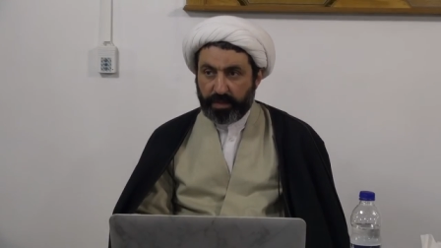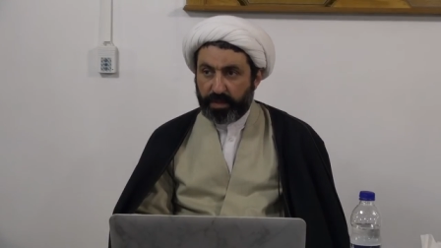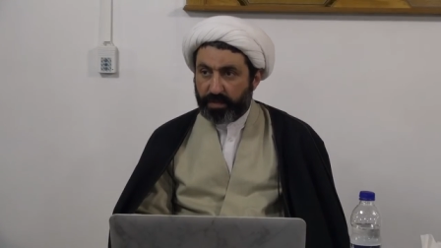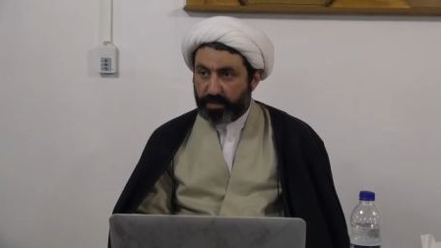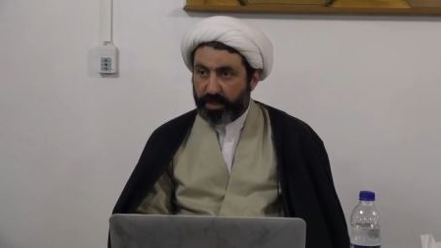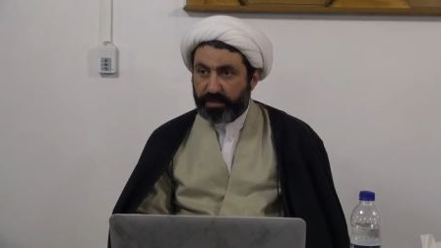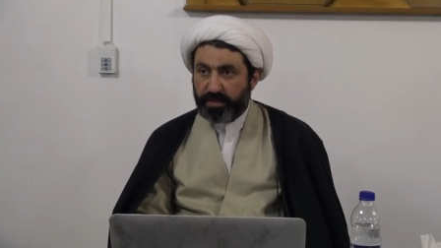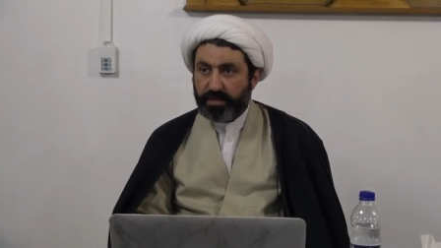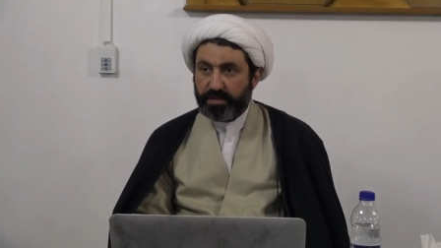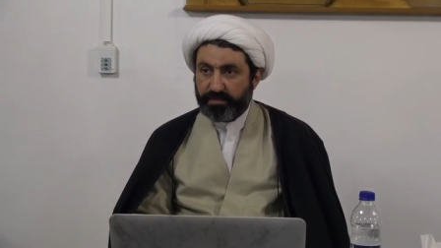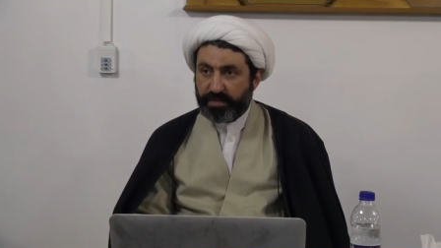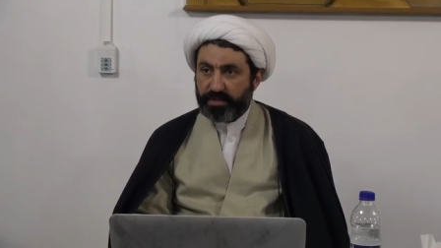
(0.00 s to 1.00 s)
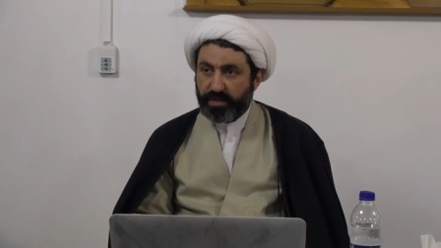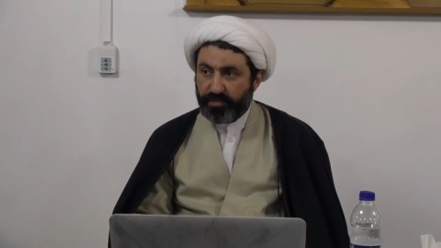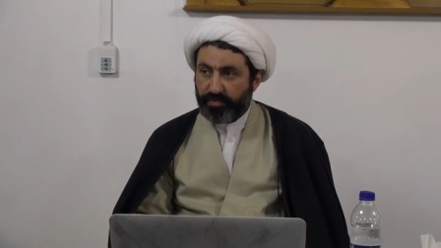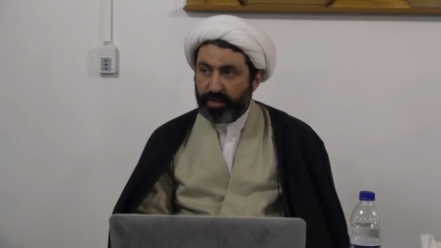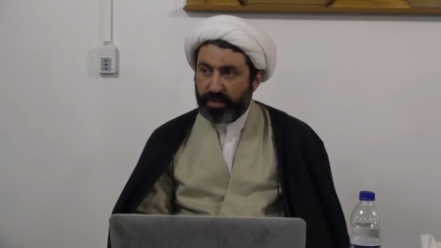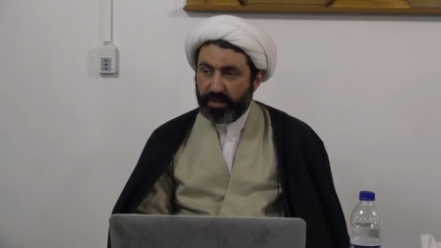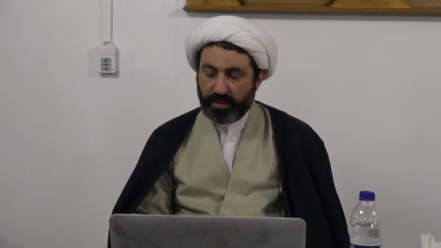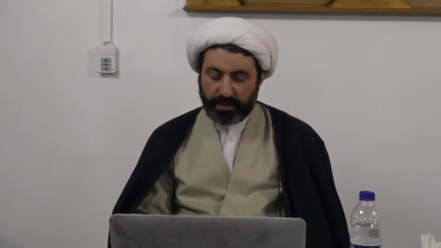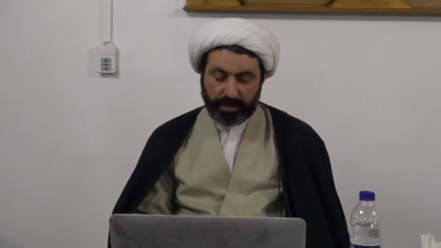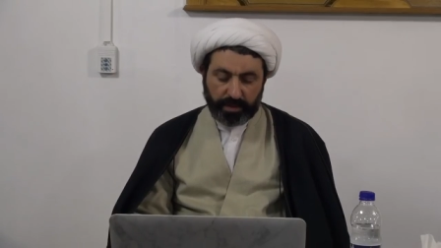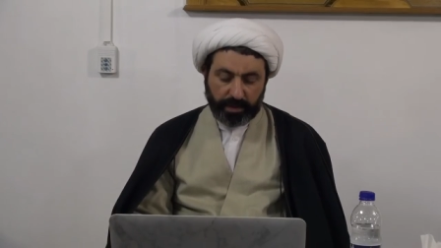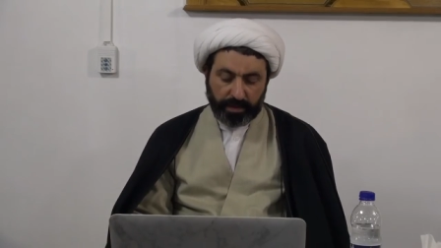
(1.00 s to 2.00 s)
in 1973
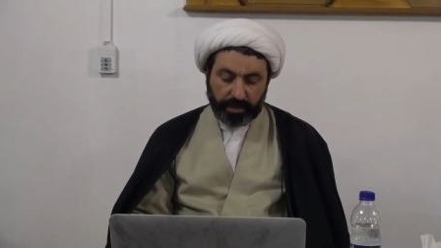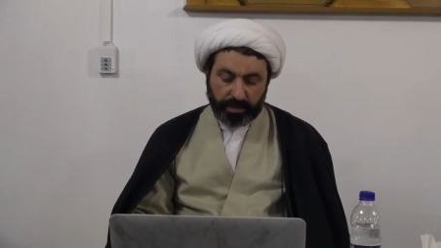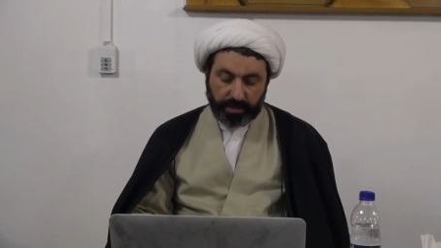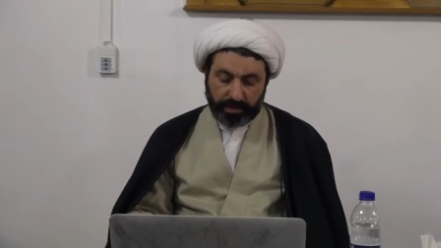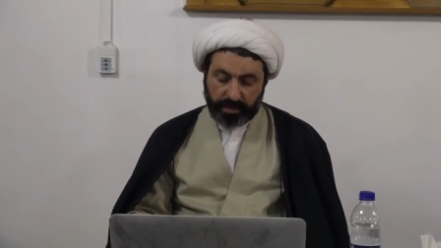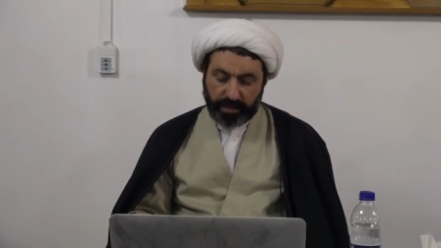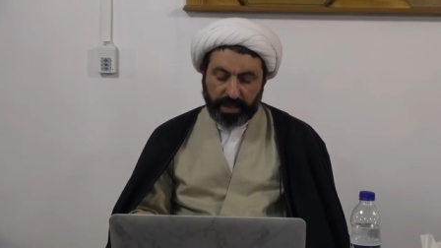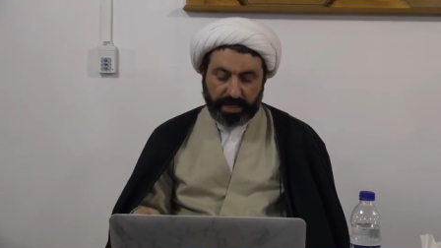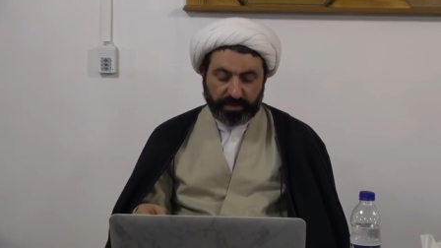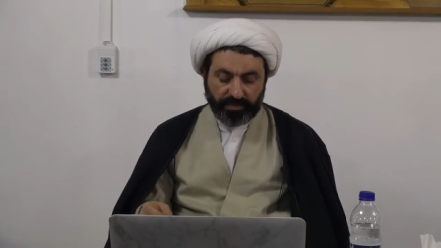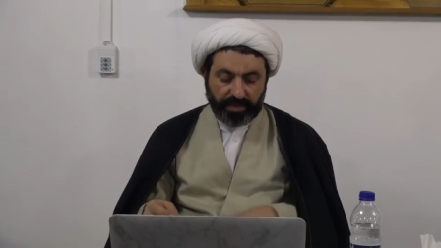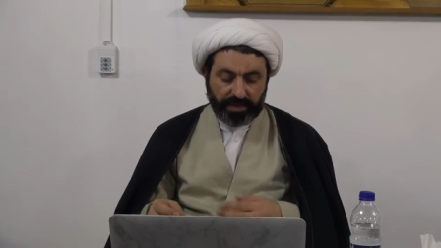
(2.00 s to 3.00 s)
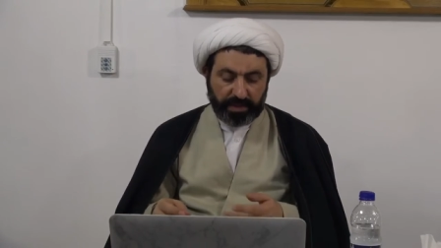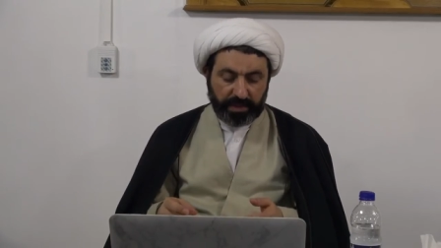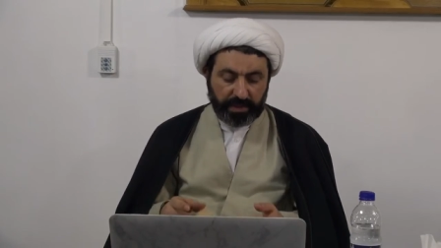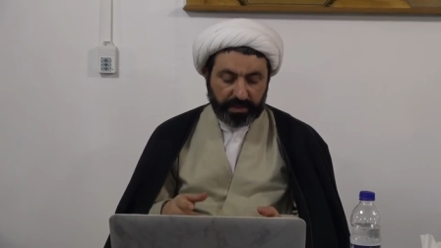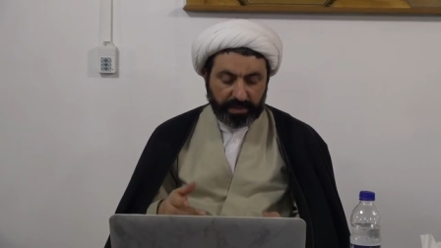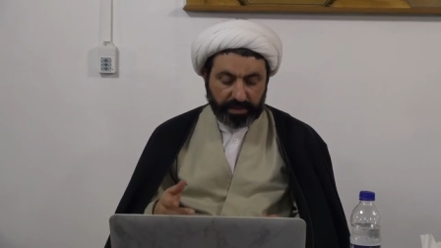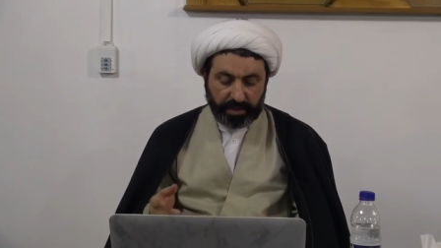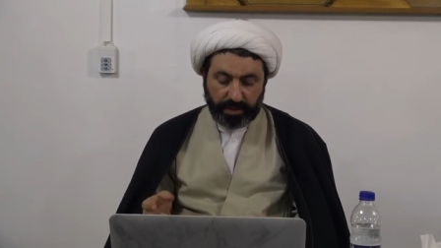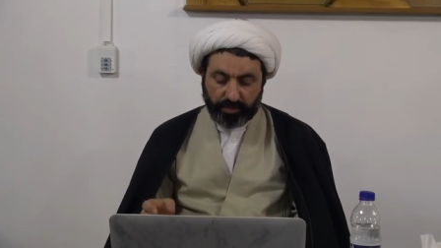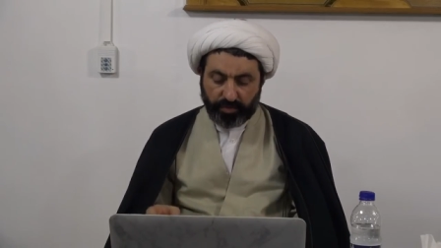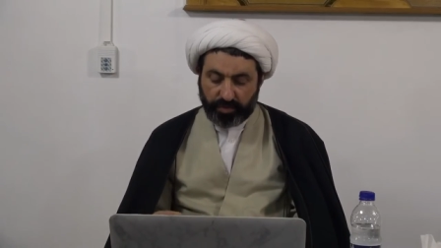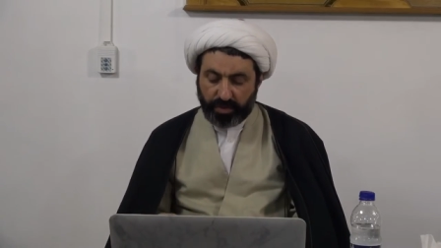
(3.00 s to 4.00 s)
he has written this
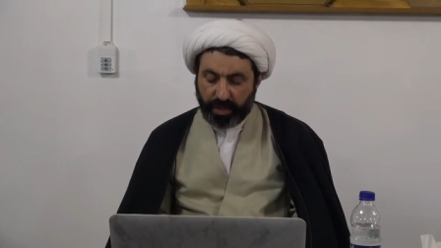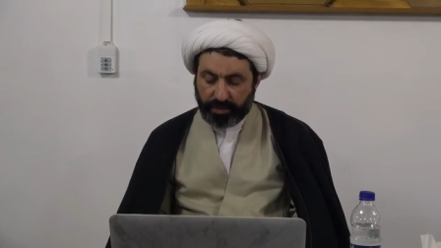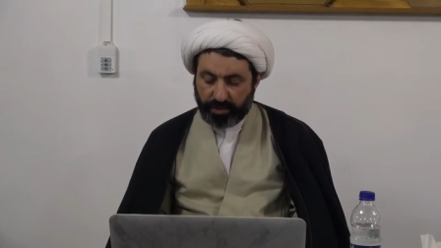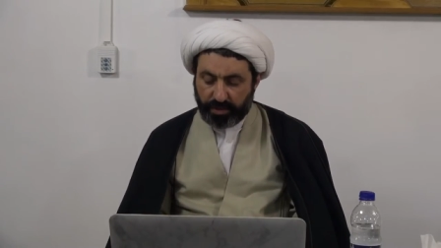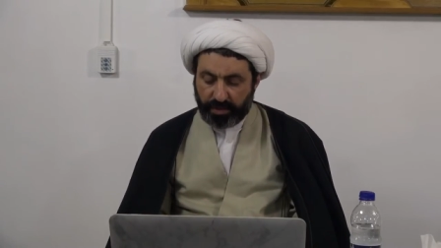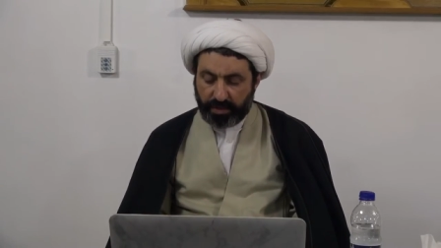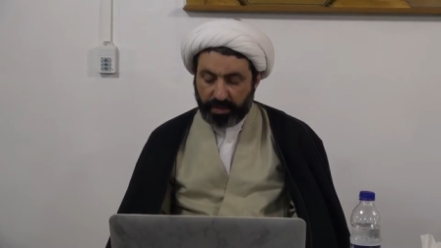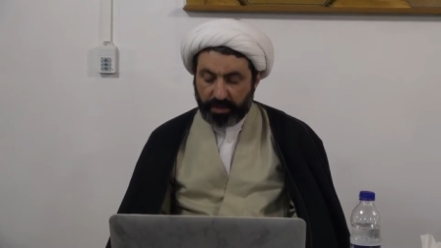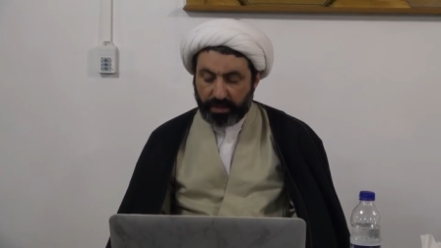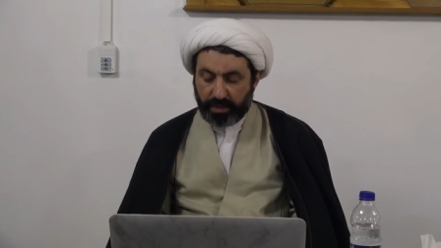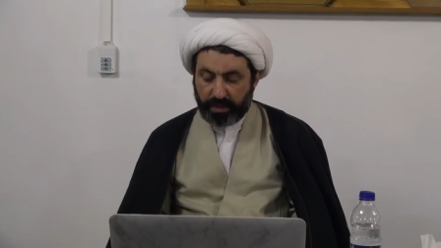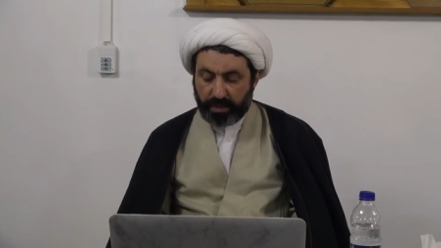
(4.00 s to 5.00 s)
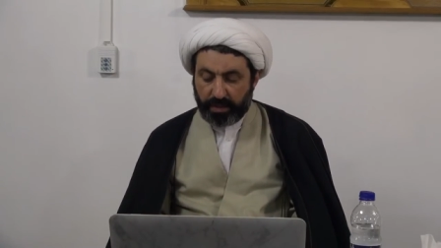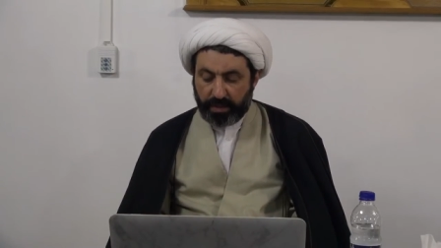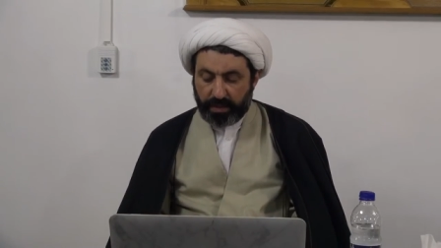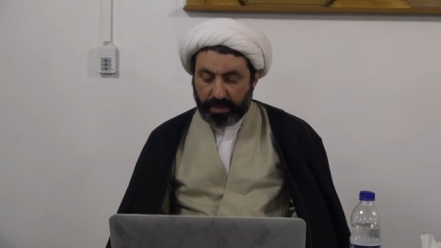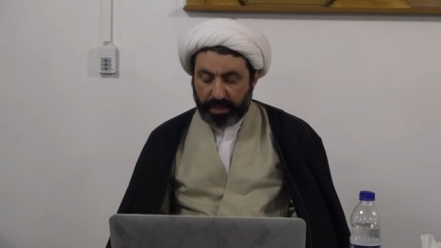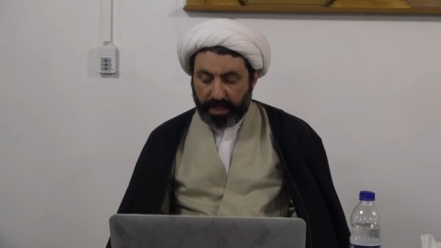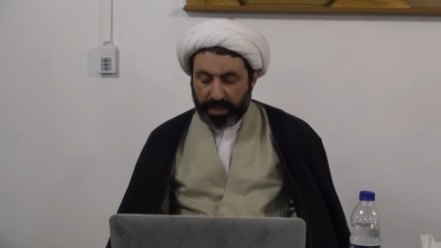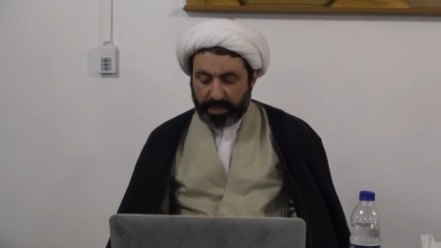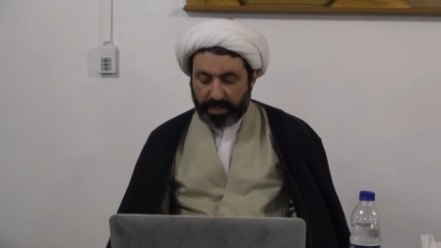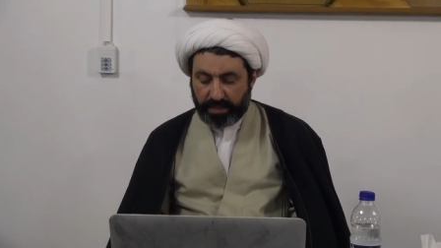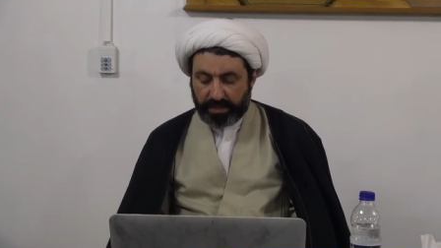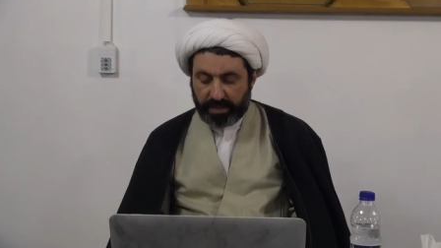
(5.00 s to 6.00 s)
introduction and
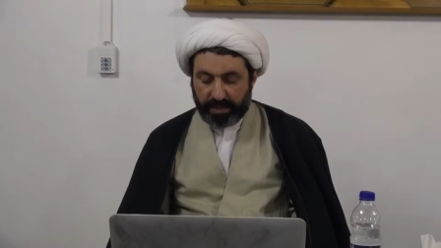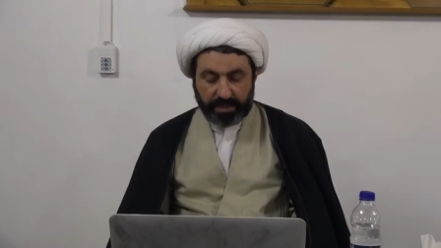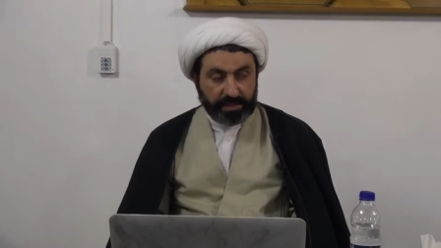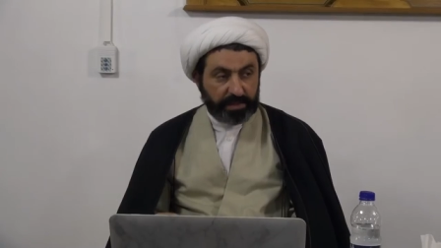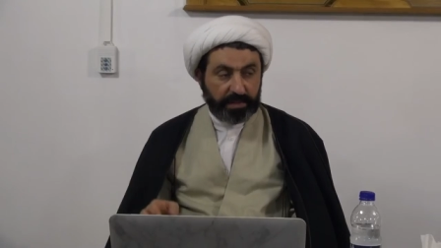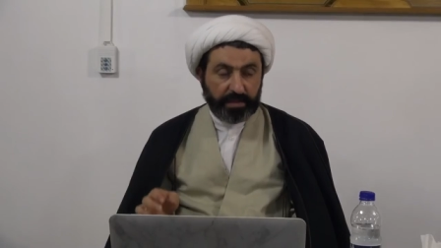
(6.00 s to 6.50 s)
he says